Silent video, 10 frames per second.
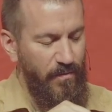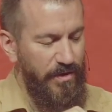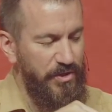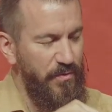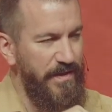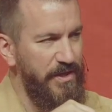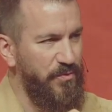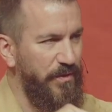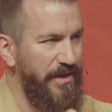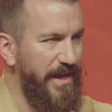we're doing
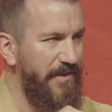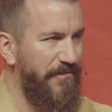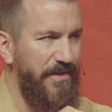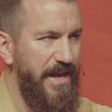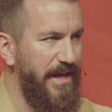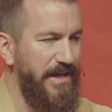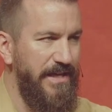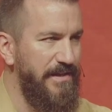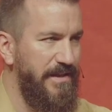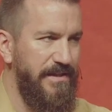this real life thing and
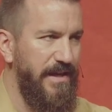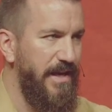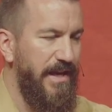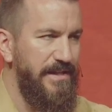he's, he's,